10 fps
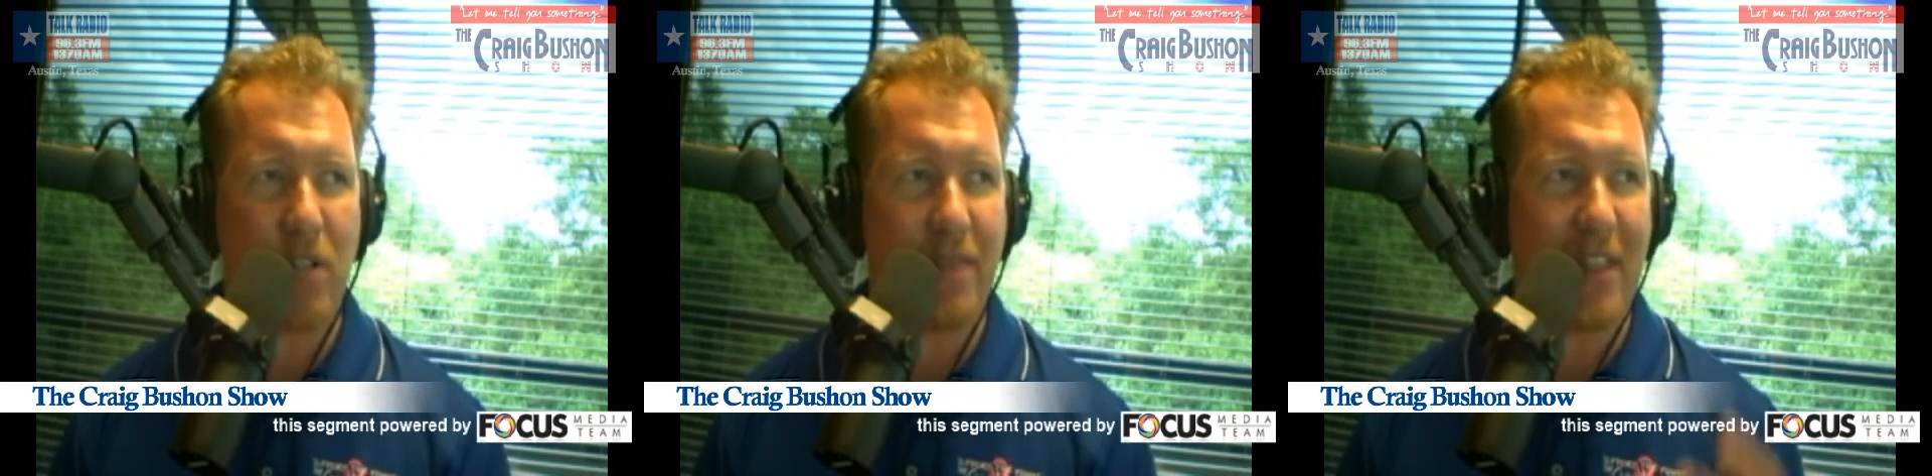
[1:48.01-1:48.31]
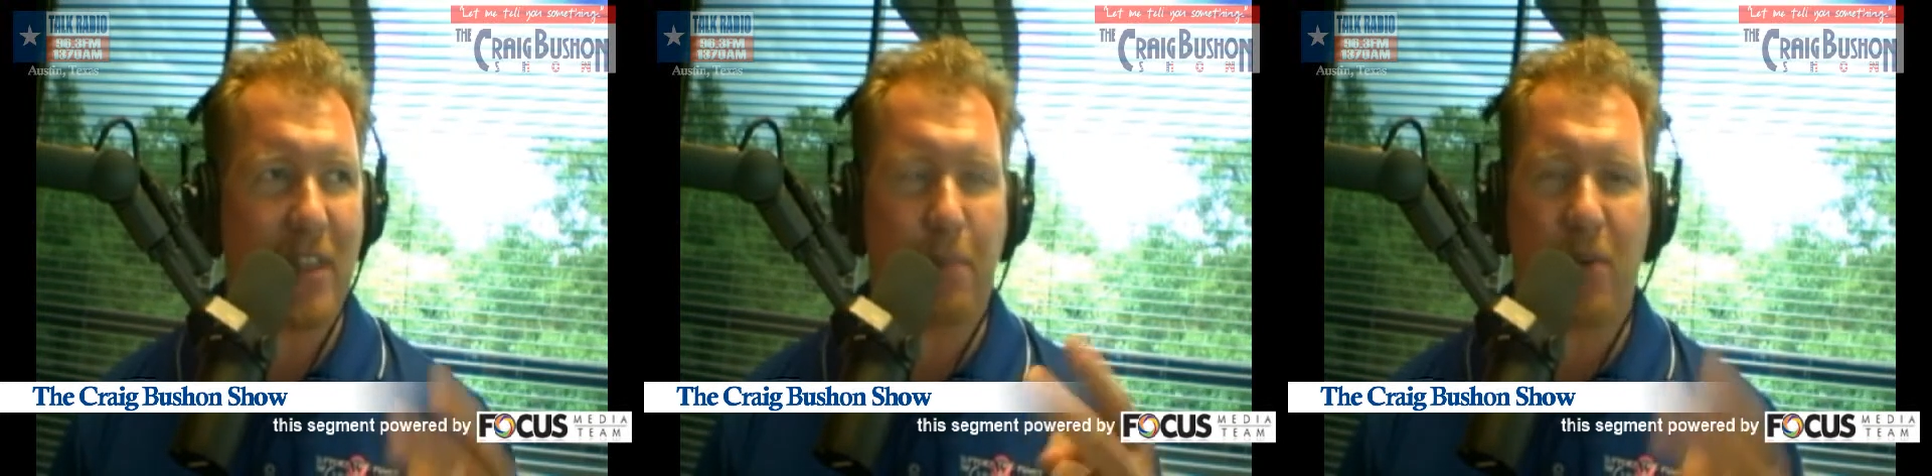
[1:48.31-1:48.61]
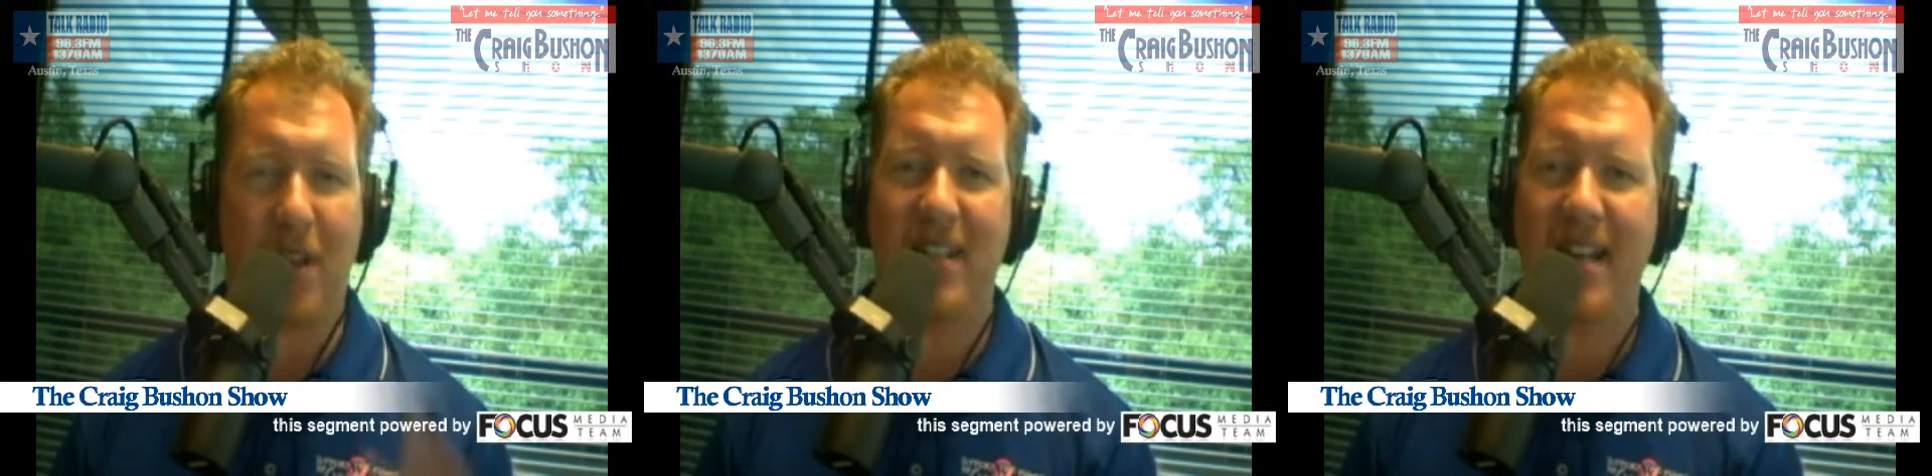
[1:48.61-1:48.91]
that the
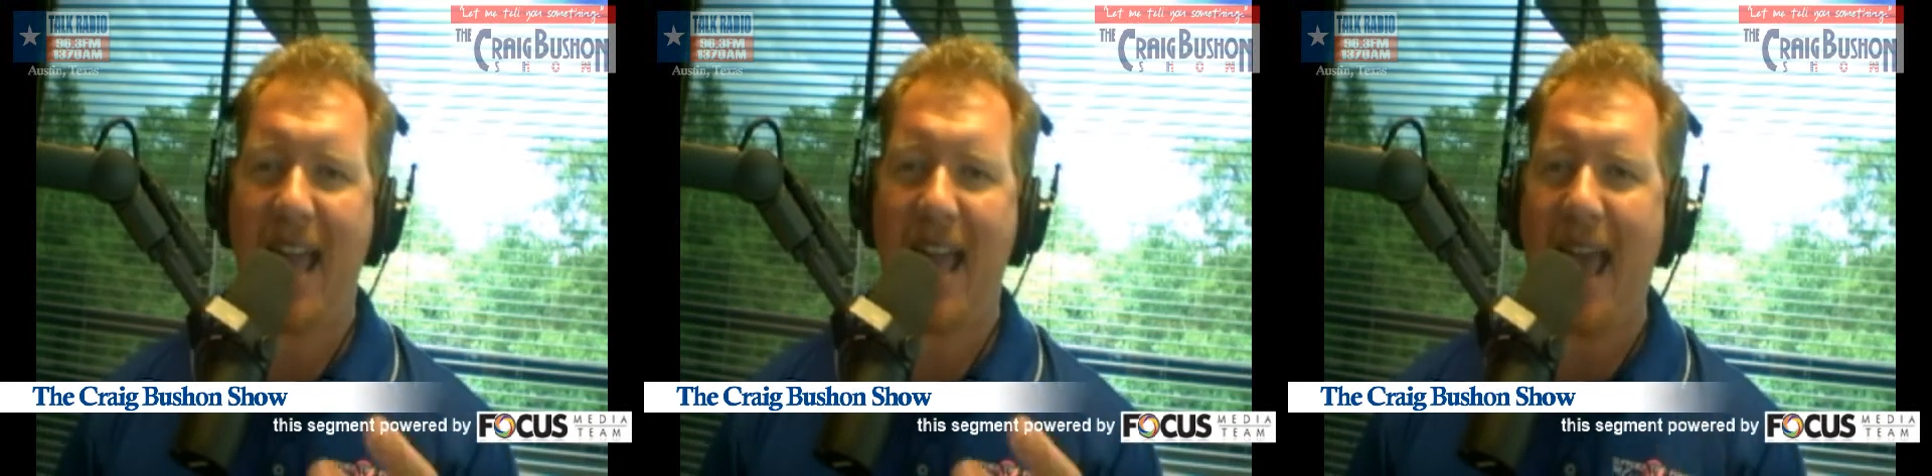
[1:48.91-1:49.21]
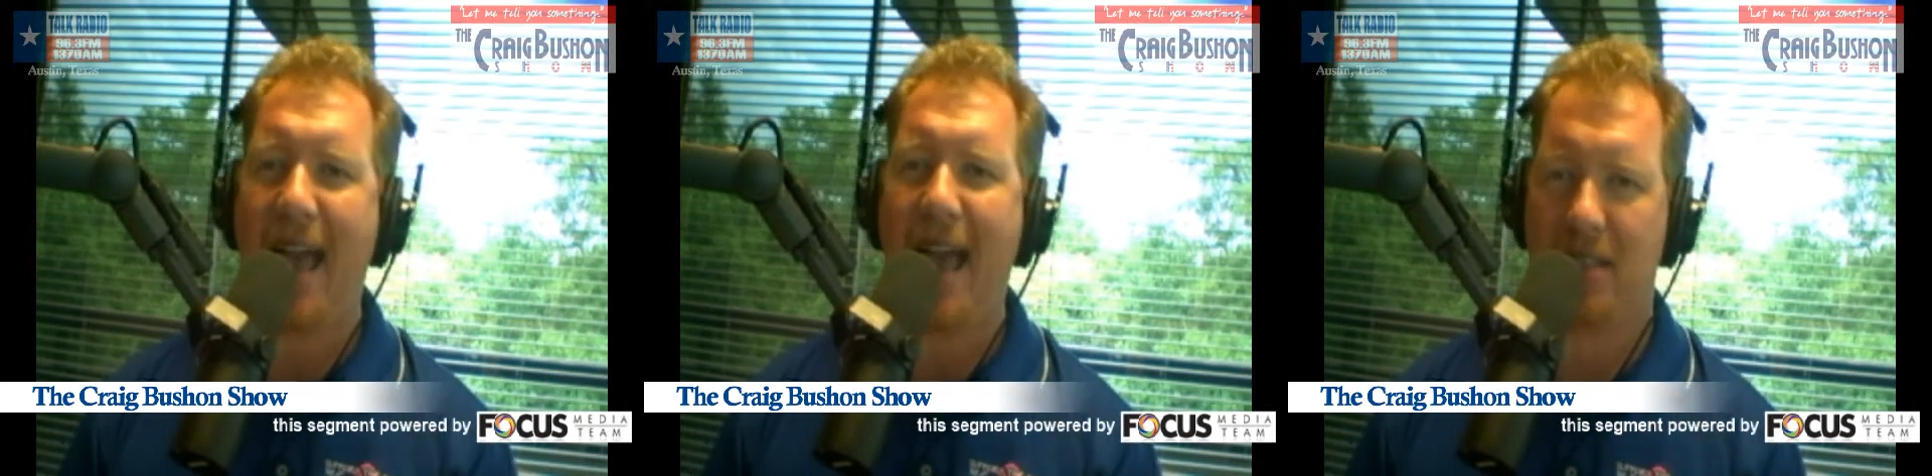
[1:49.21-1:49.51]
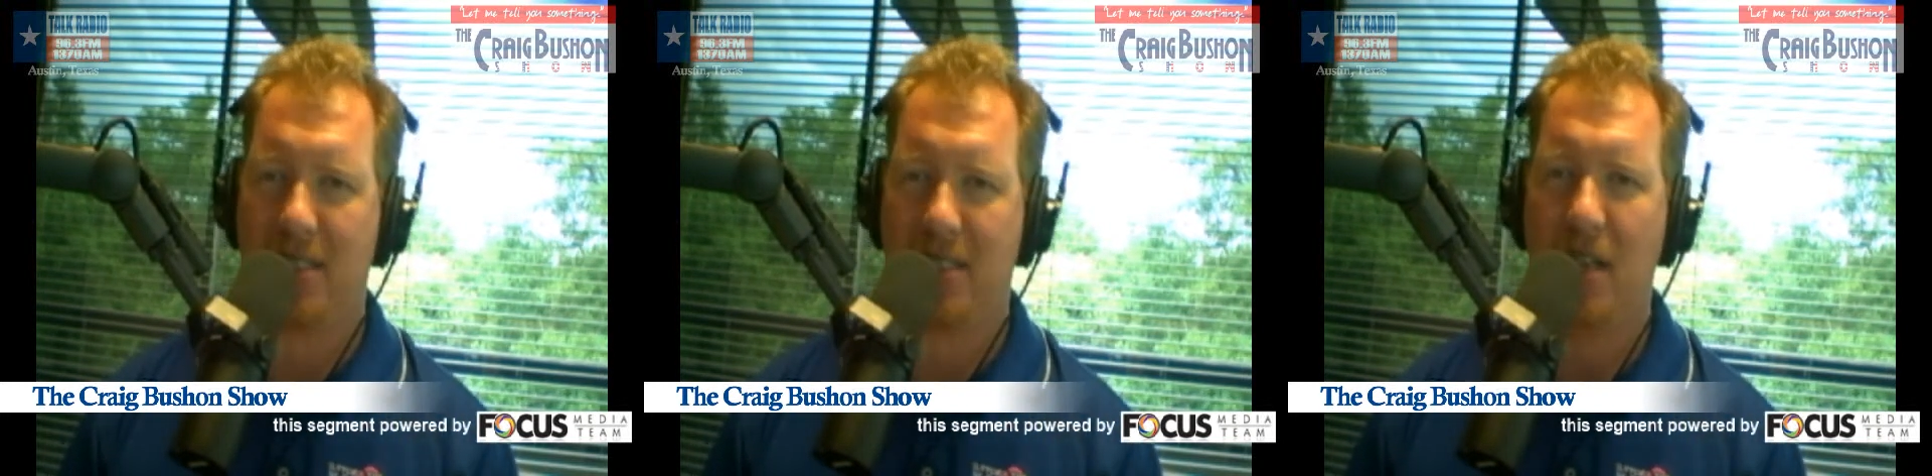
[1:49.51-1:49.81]
president
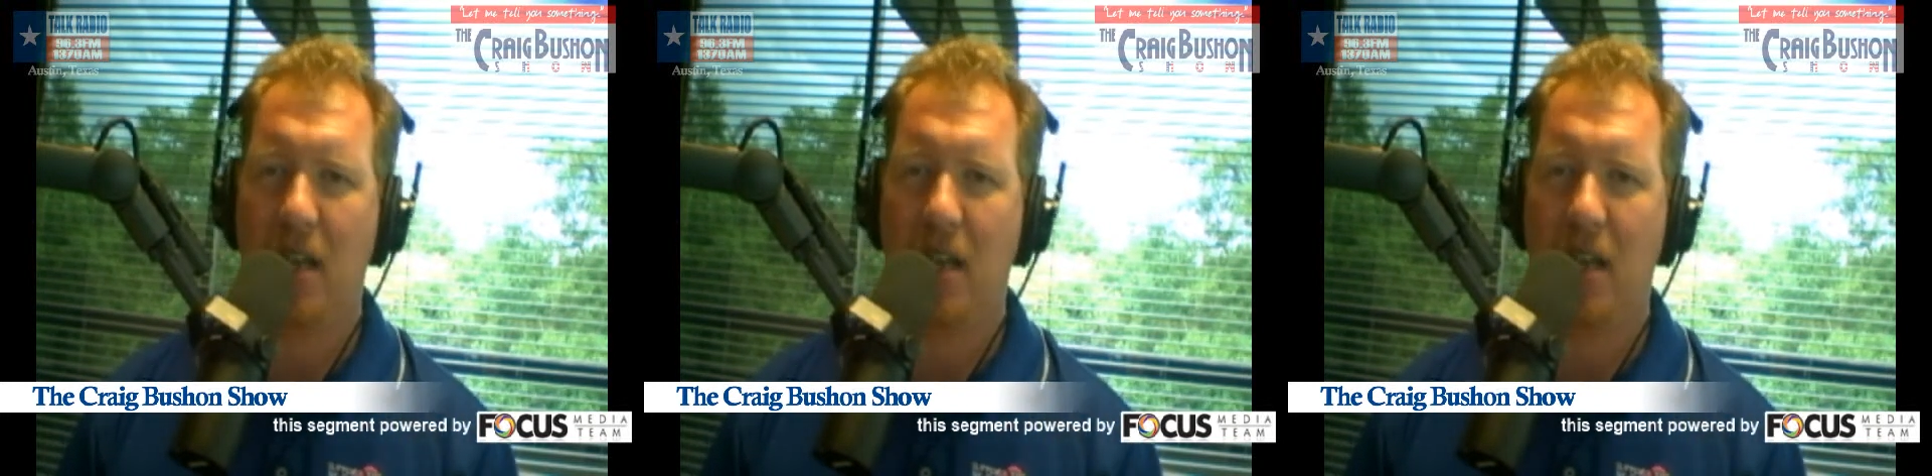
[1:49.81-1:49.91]
has